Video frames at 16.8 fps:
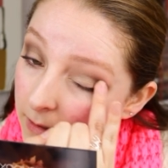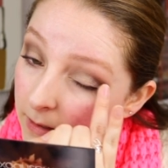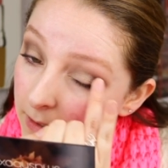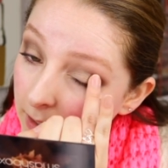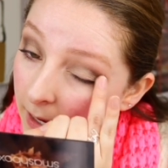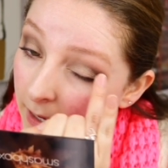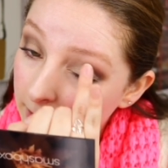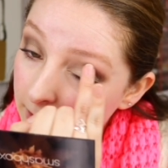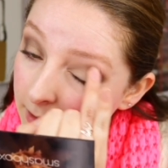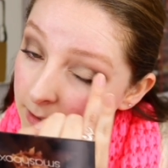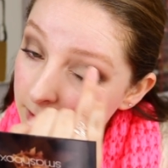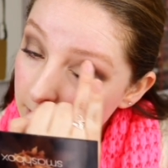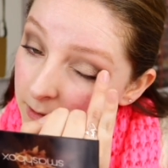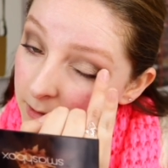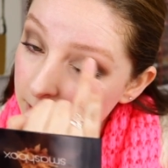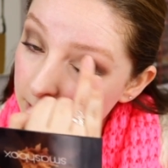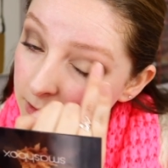Yeah, these
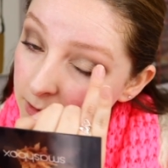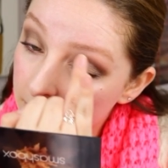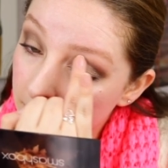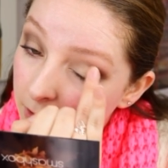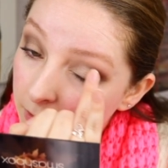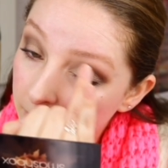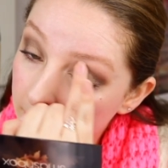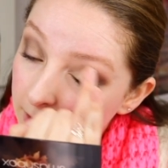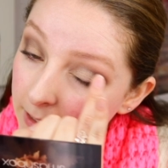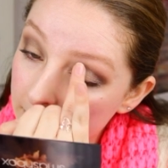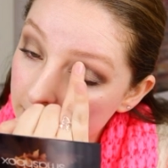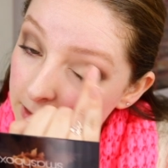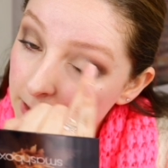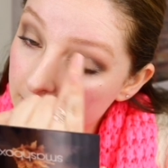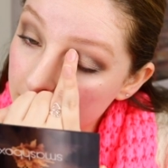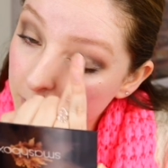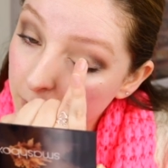are just so
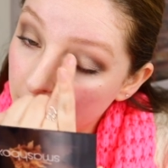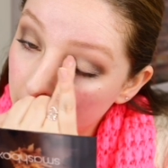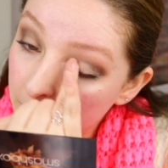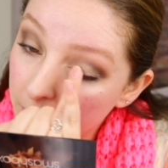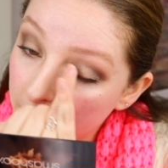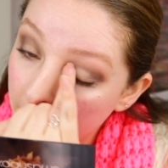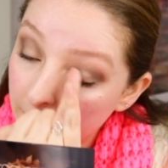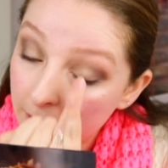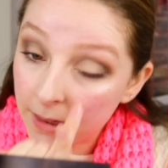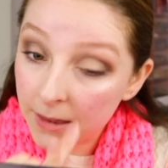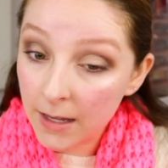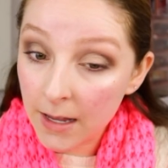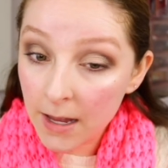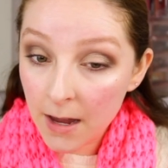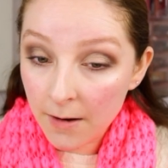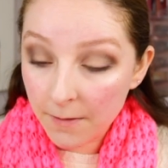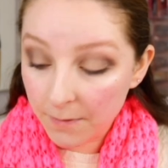easy to work with
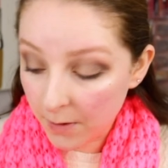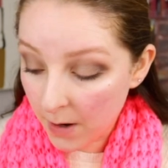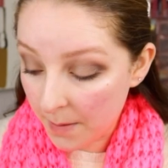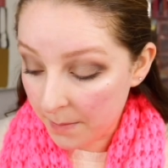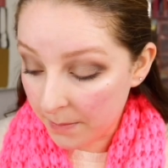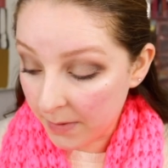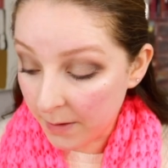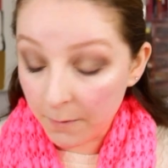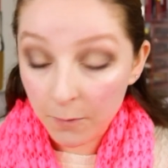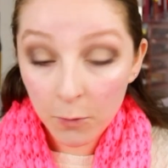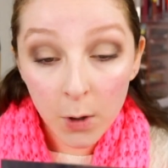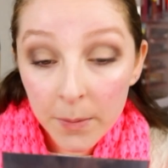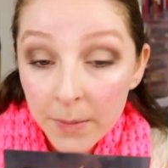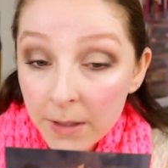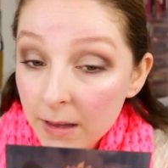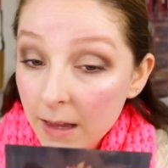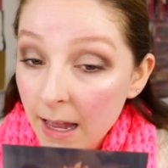from the
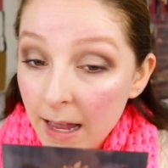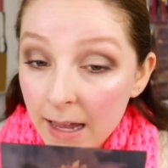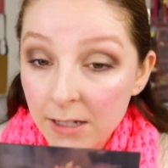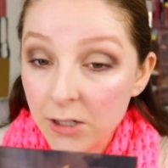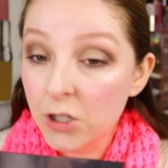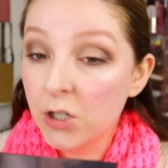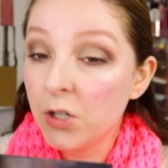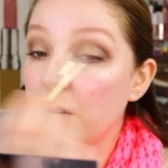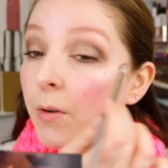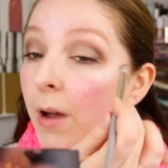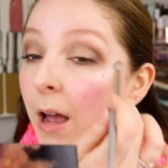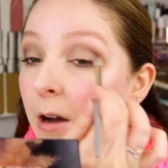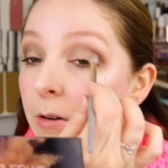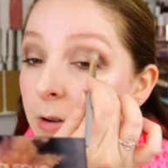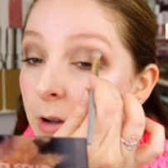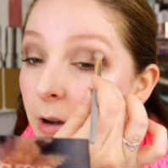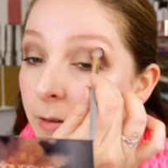formula to
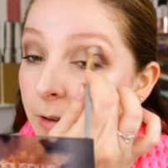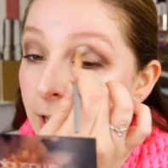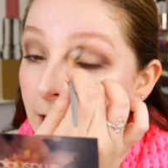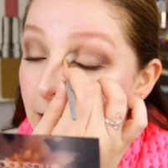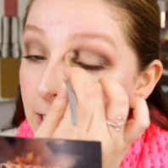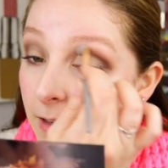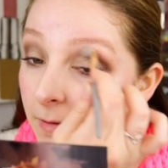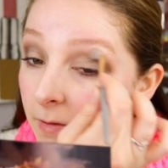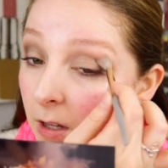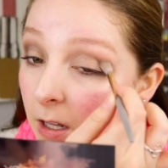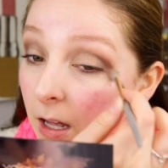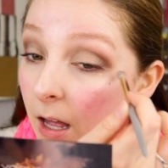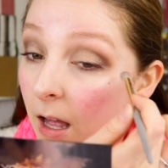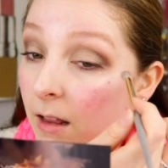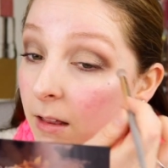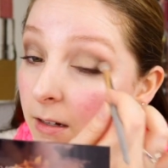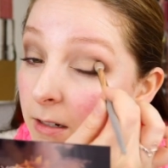how cohesive the
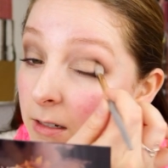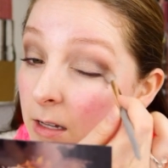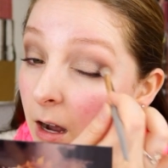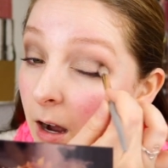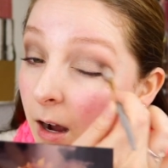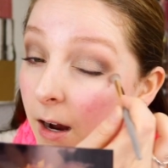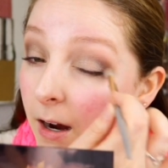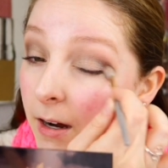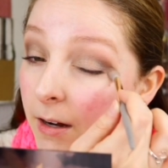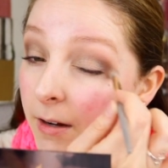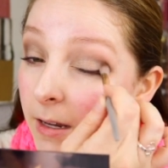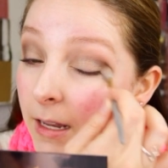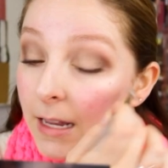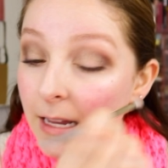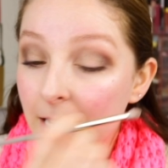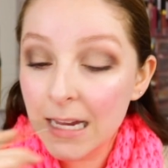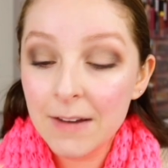colors are,
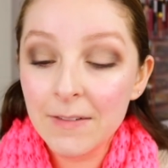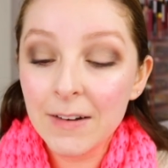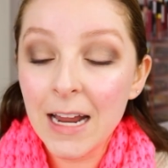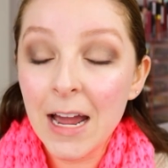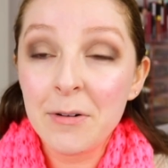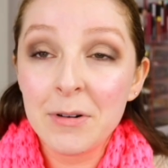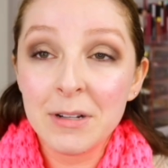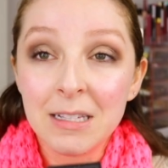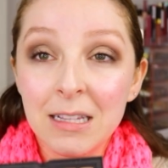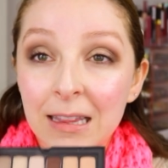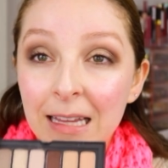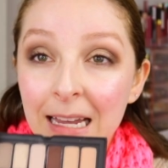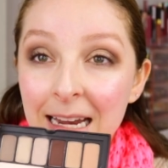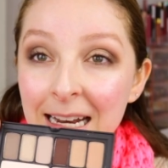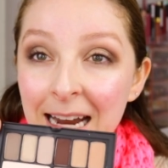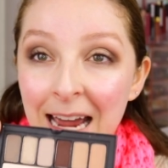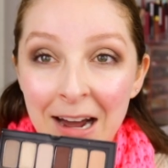even how it's
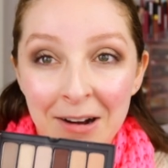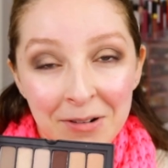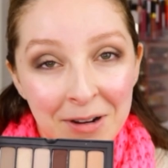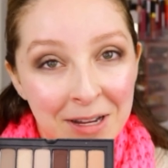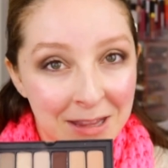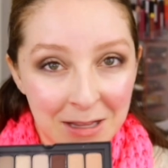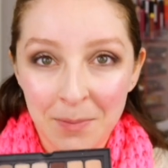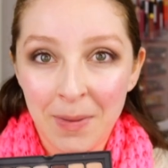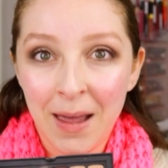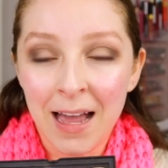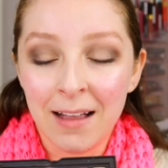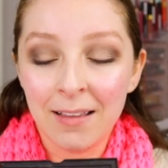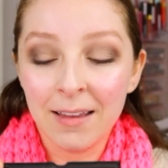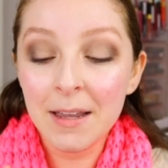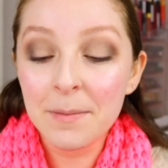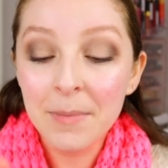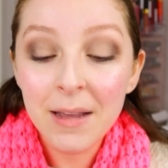laid out in the
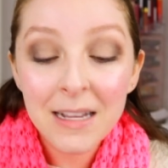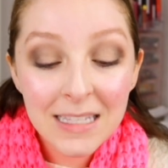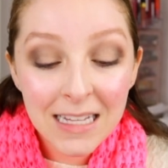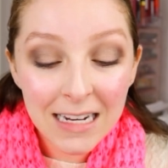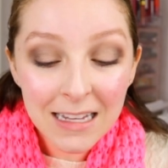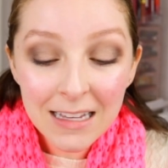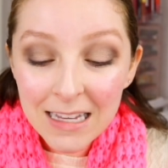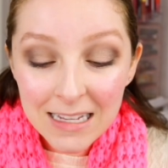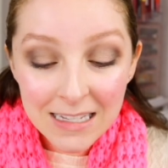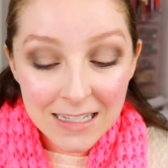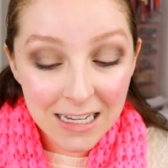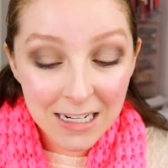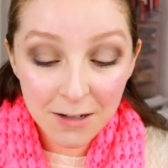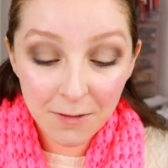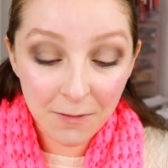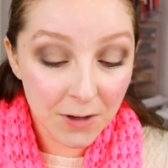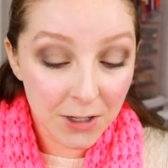palette makes it easy
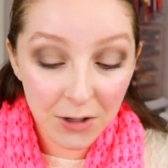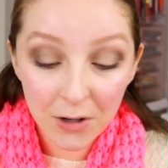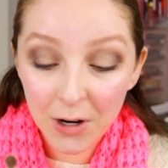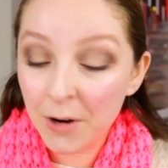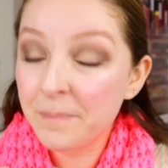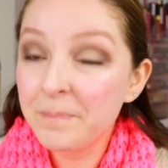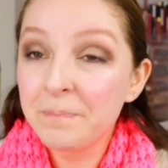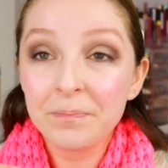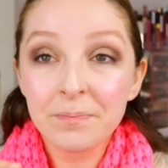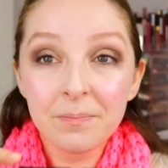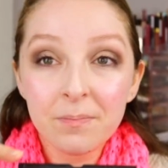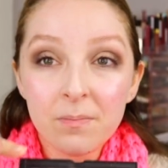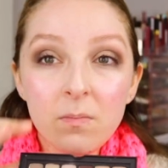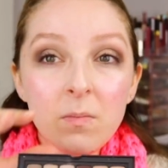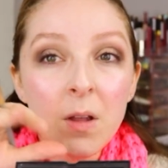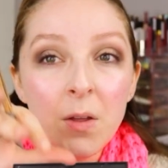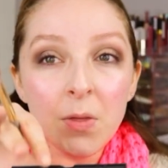to figure out
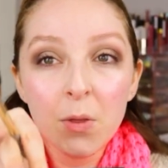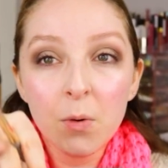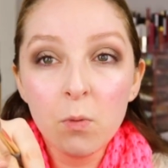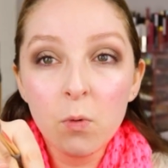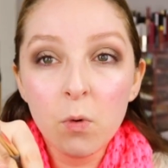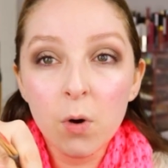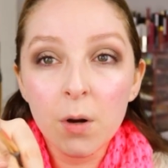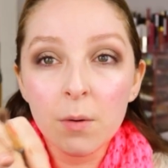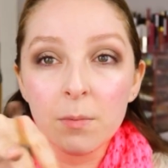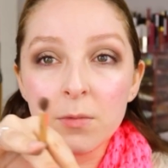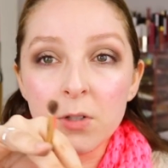the warm